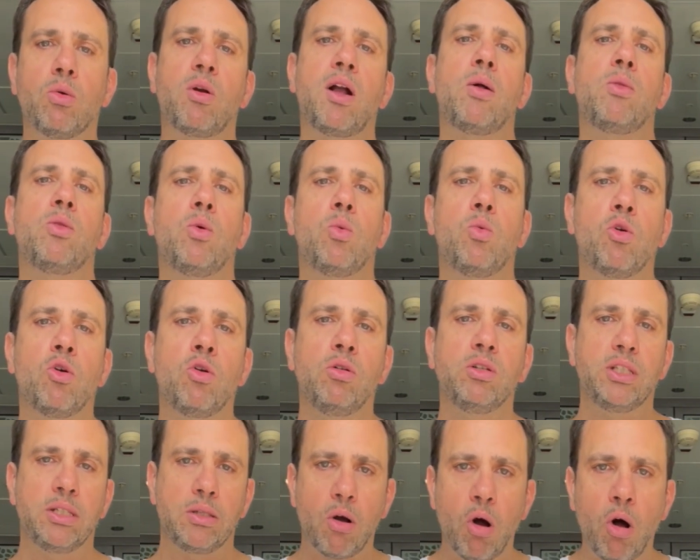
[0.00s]
around the
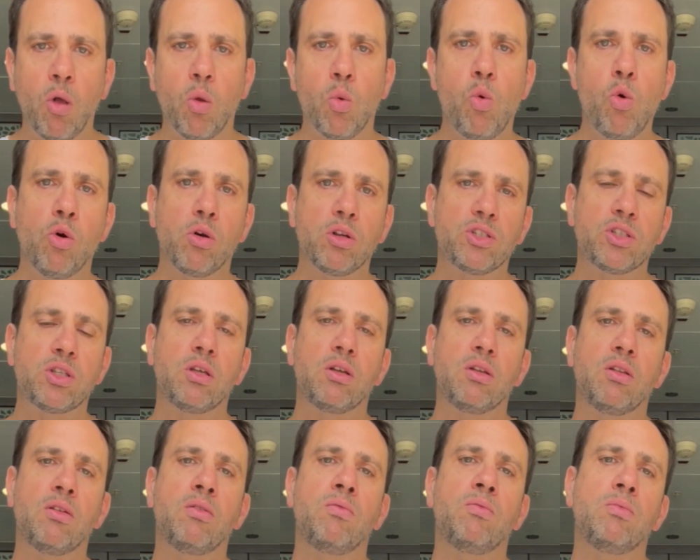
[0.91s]
world in all wars
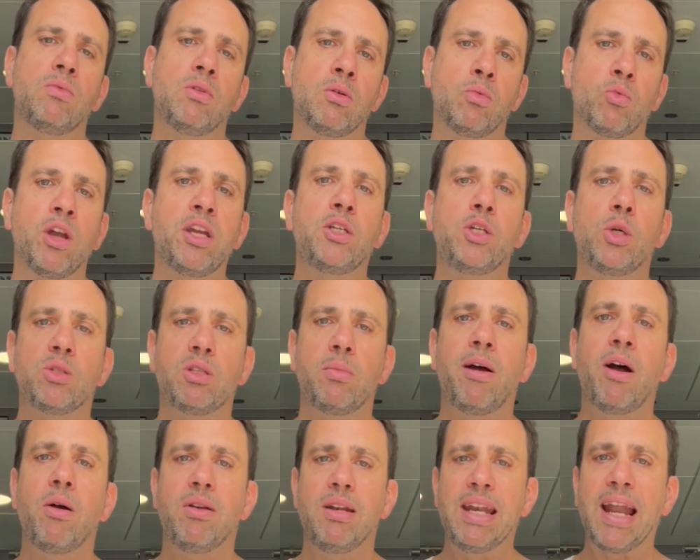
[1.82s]
the ratio is
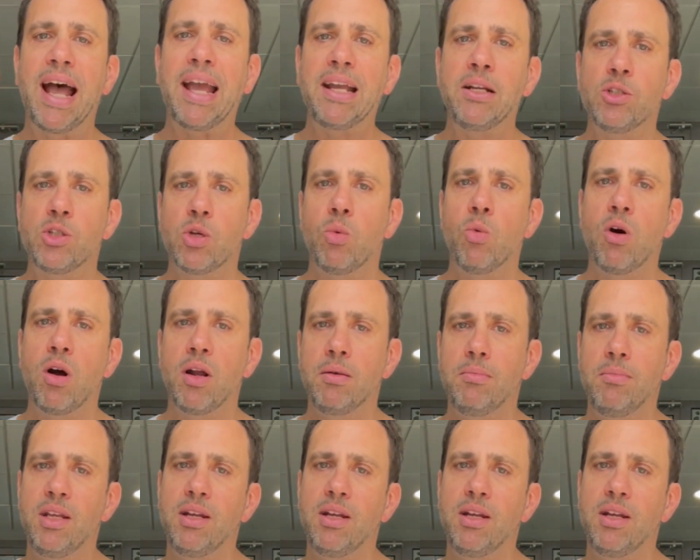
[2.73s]
about 9-1,